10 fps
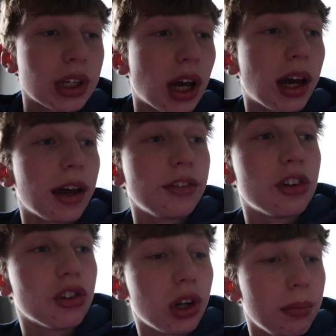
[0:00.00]
So yeah, I have to
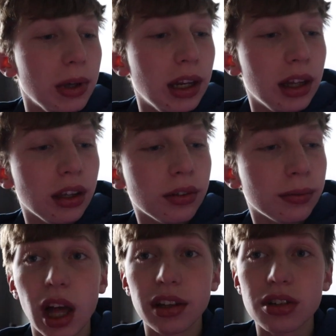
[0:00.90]
join a meeting.
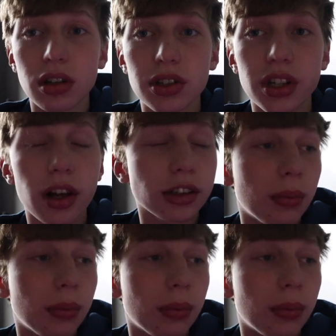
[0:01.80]
That's gonna suck.